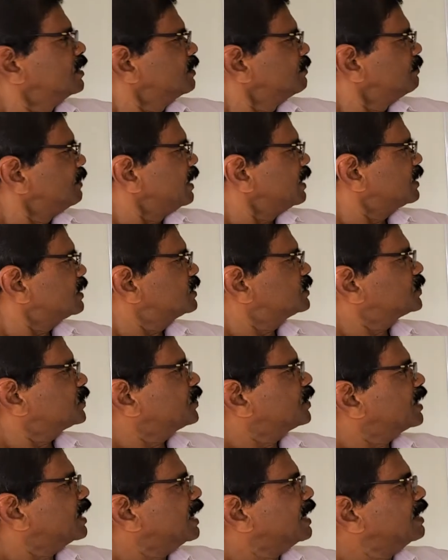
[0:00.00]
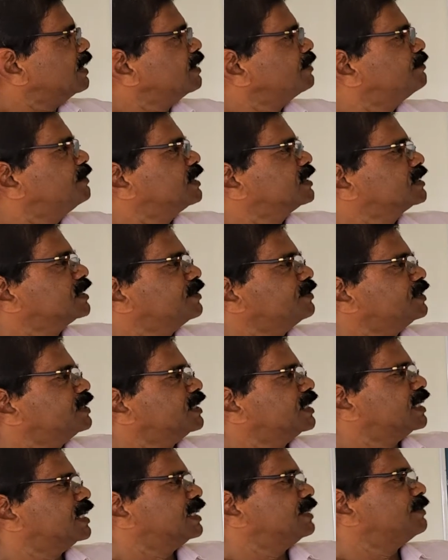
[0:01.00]
baking soda mixed with
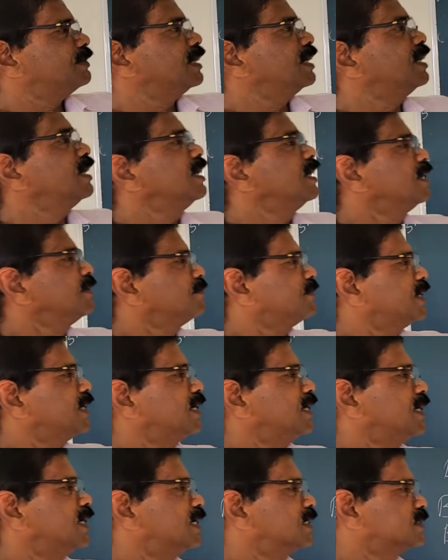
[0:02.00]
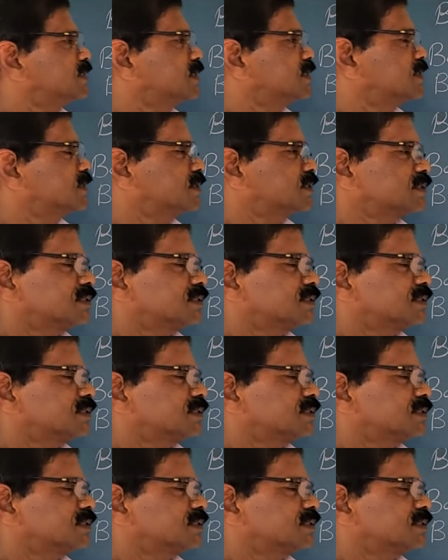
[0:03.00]
edible mild acids.